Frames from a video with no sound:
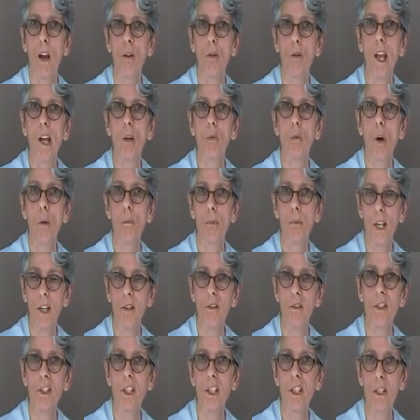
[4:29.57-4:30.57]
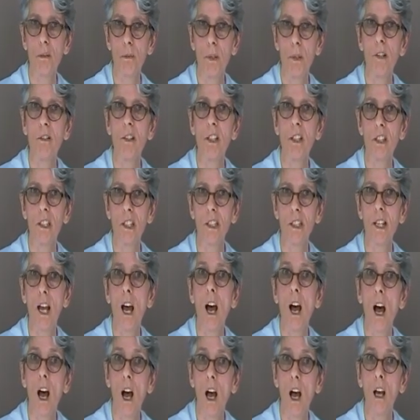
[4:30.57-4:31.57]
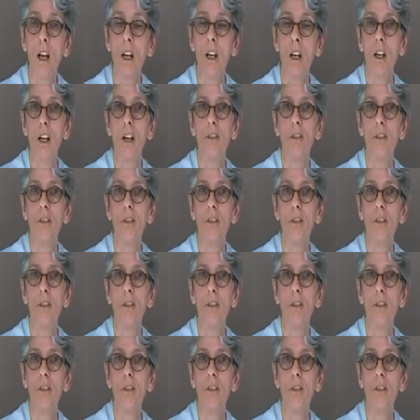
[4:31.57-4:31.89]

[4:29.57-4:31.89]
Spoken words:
around what parents' experiences are